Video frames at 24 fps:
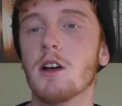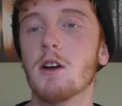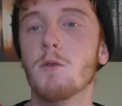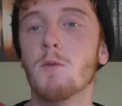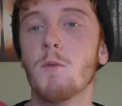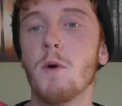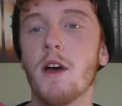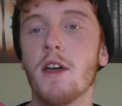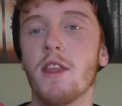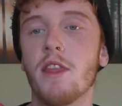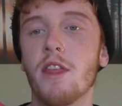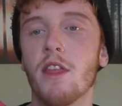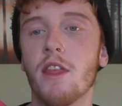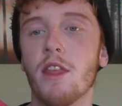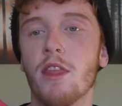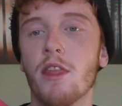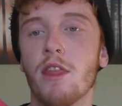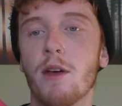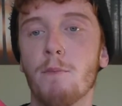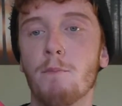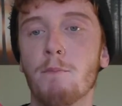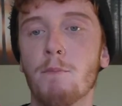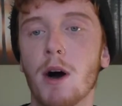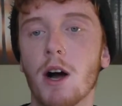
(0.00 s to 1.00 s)
with
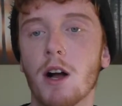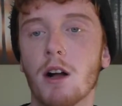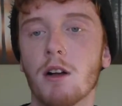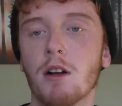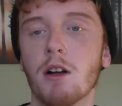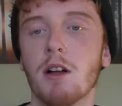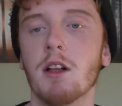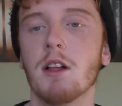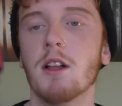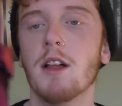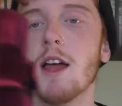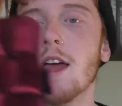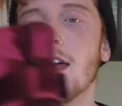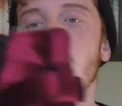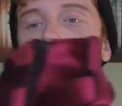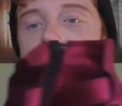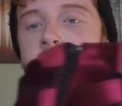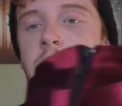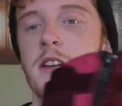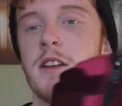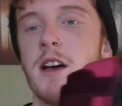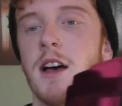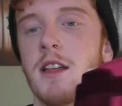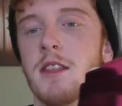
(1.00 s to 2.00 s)
the buckle
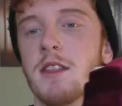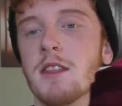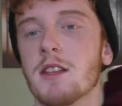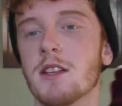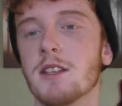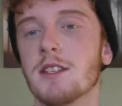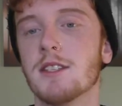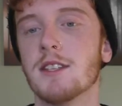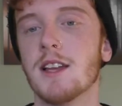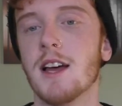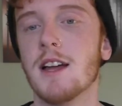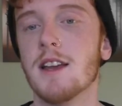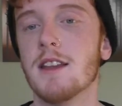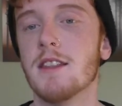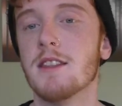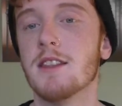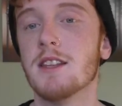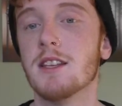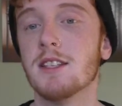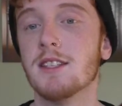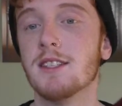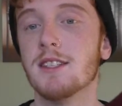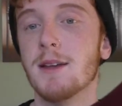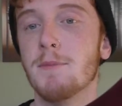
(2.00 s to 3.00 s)
and on this side
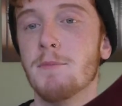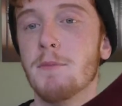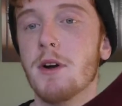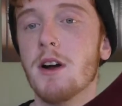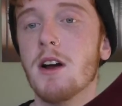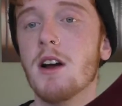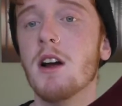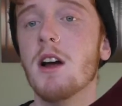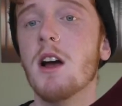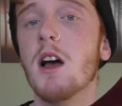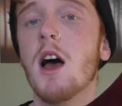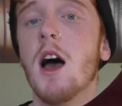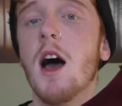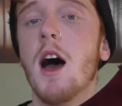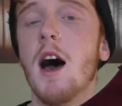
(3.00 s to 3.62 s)
the zipper.